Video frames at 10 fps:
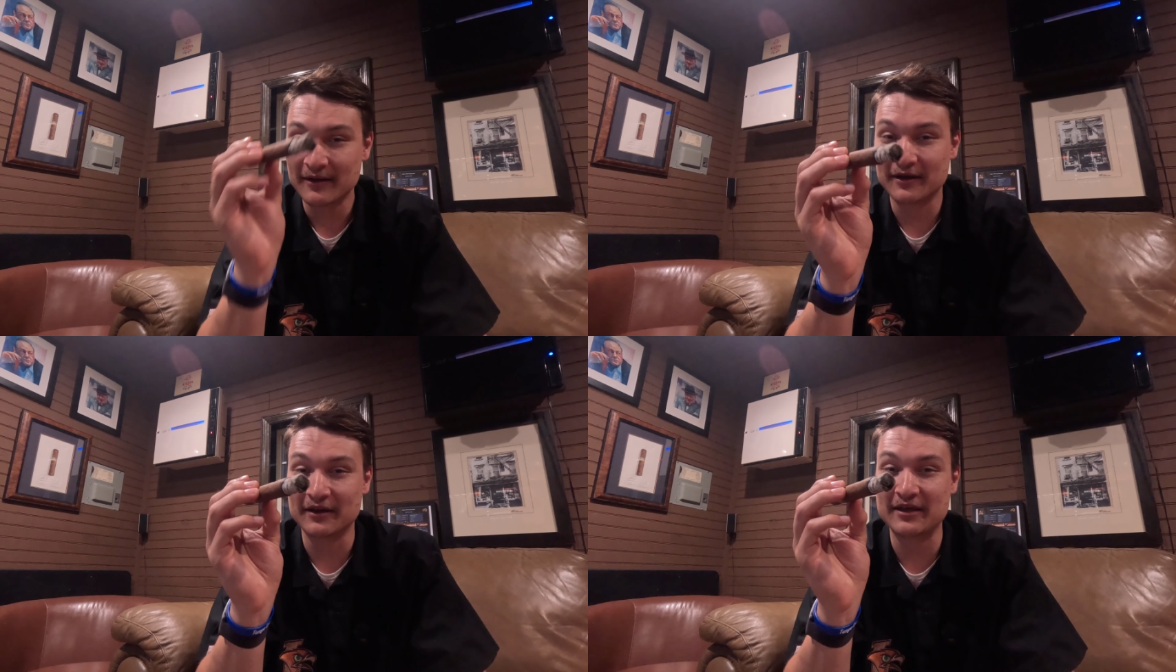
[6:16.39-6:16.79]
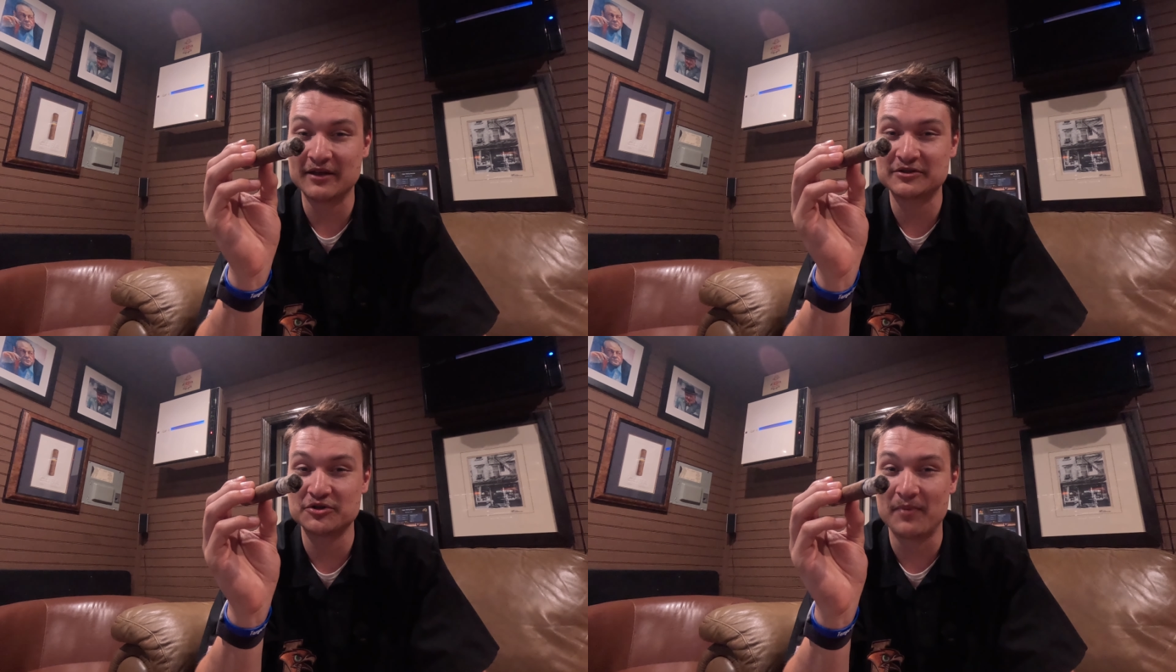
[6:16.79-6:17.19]
Gonna
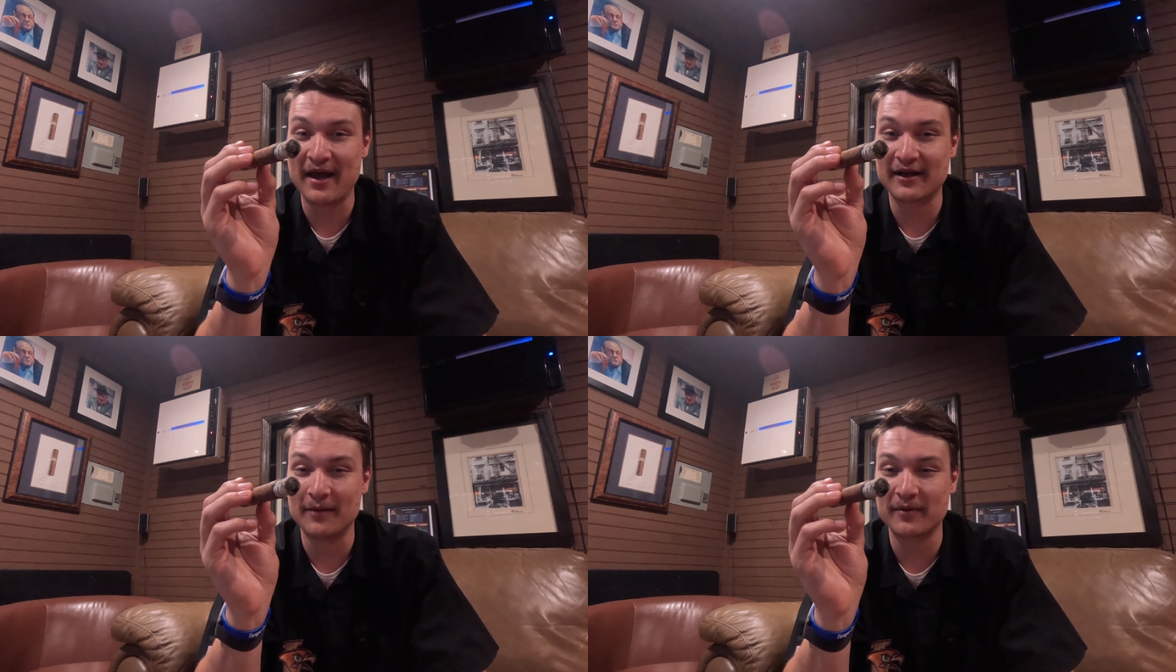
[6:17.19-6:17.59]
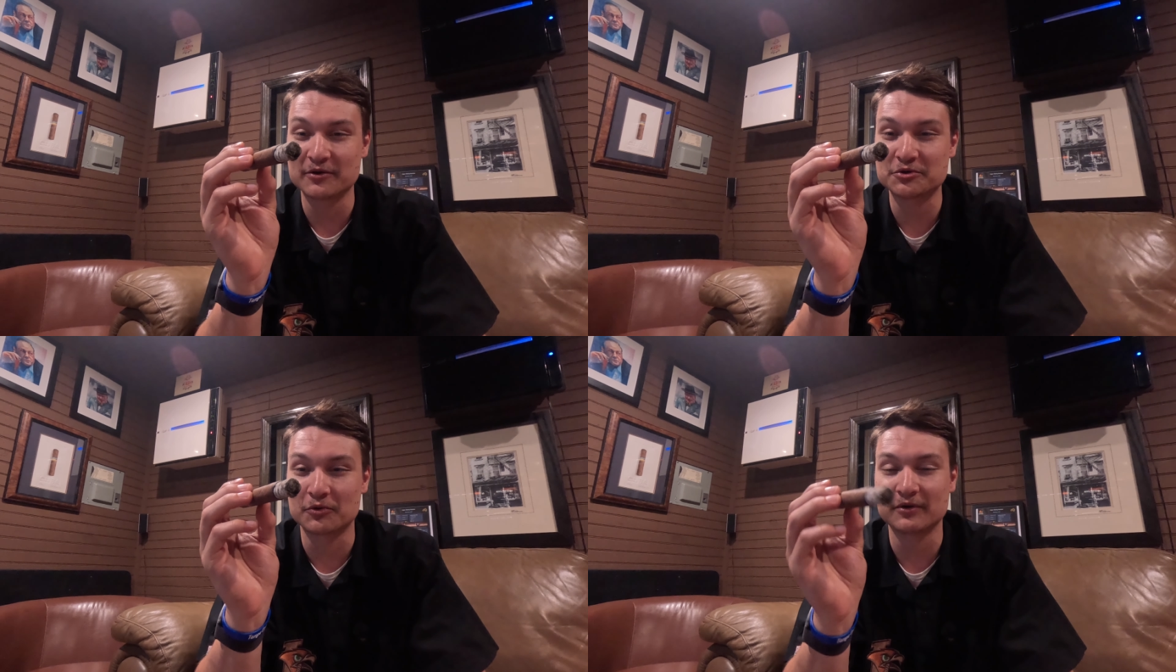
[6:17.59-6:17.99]
catch you back up
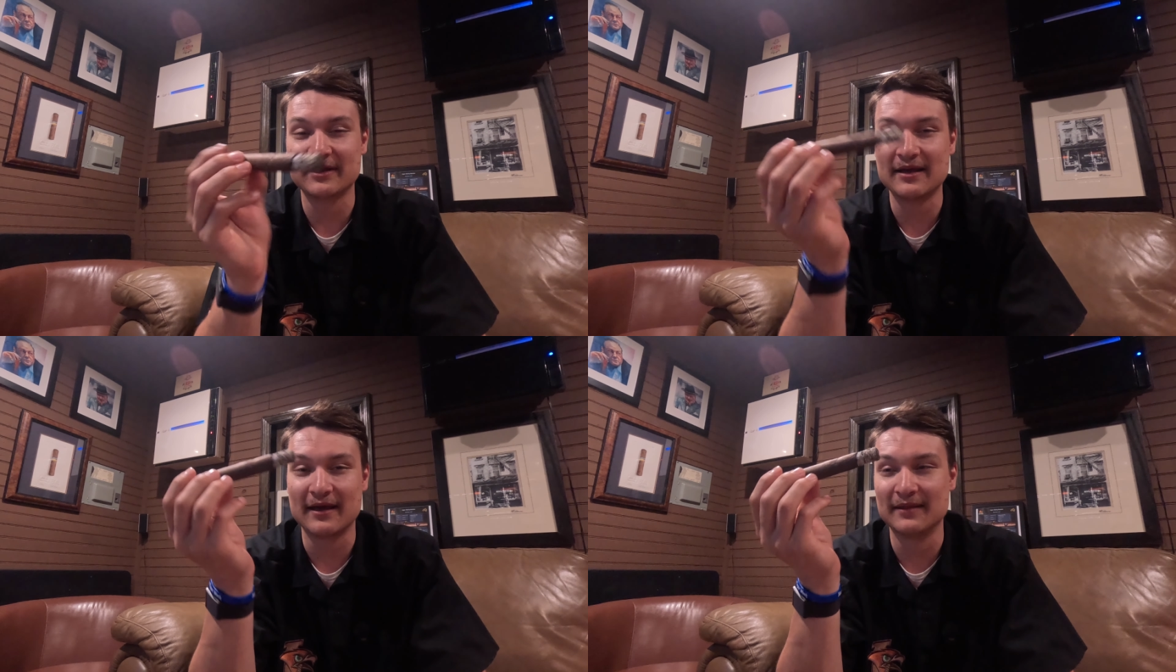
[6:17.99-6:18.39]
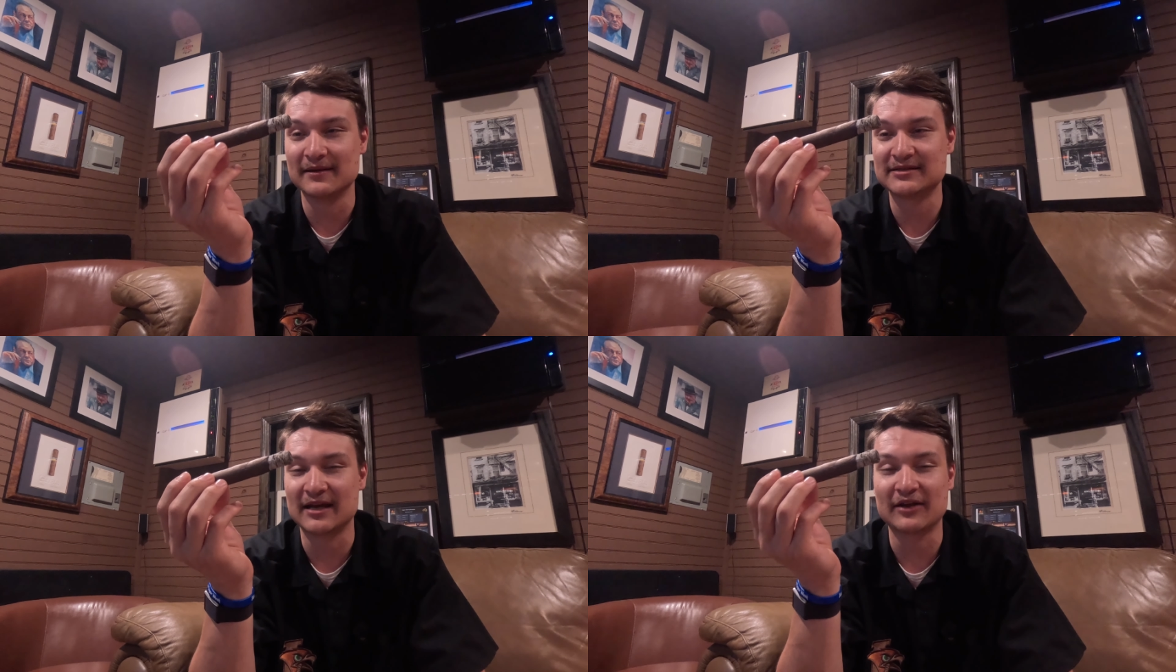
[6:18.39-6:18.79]
here shortly in
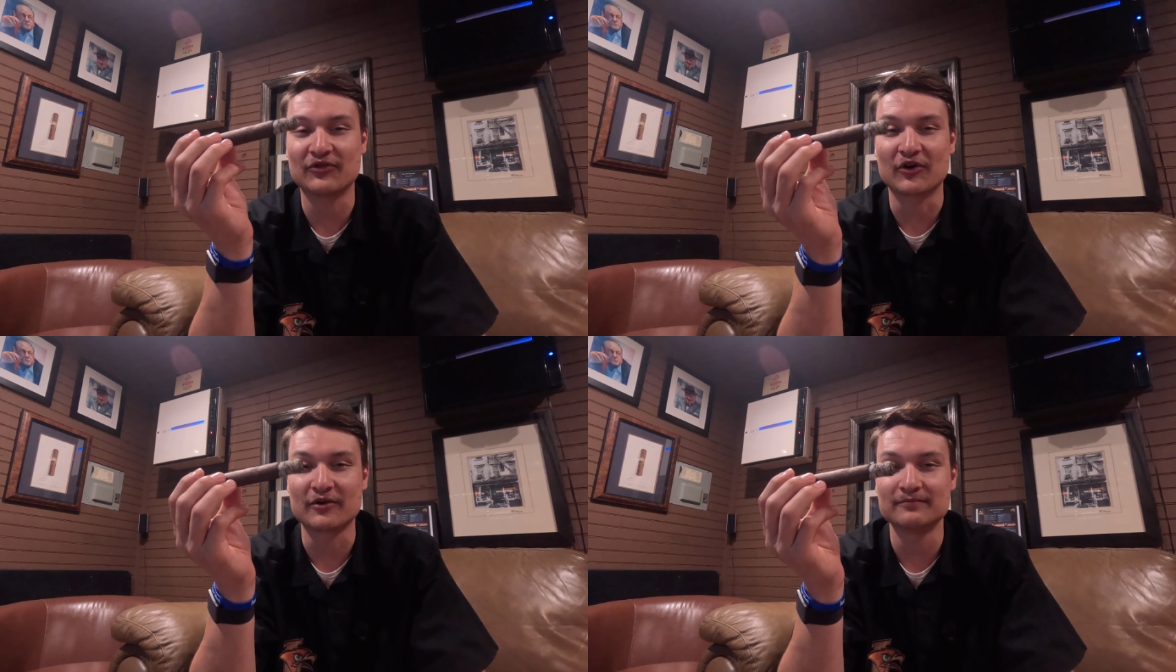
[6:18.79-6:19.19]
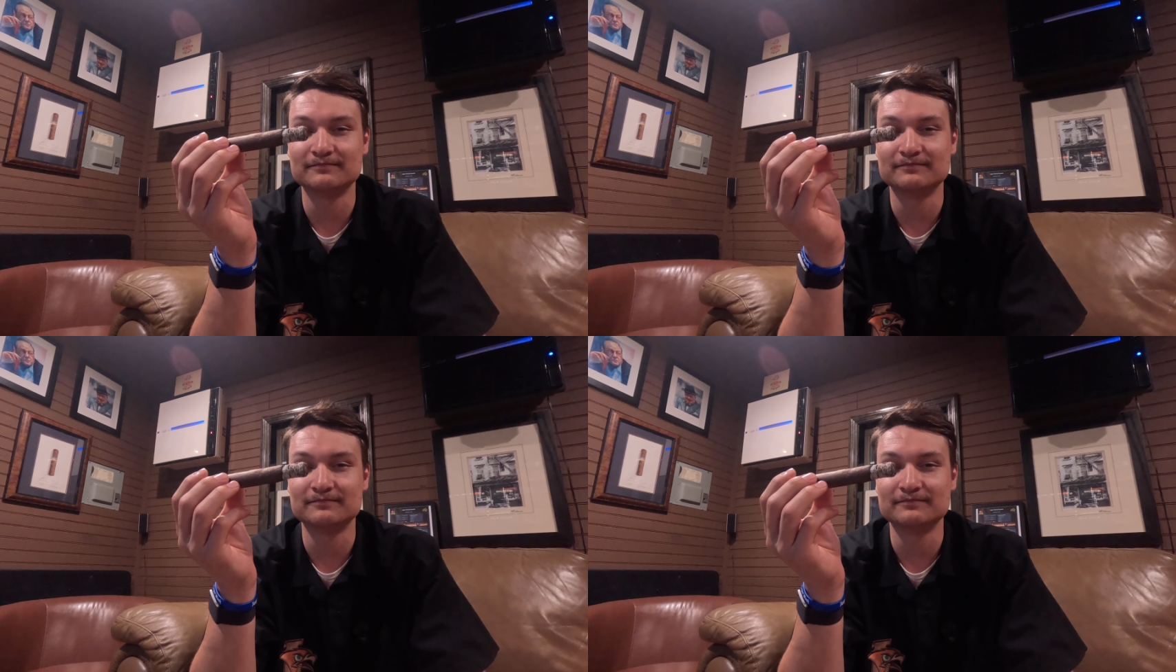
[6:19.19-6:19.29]
the second third.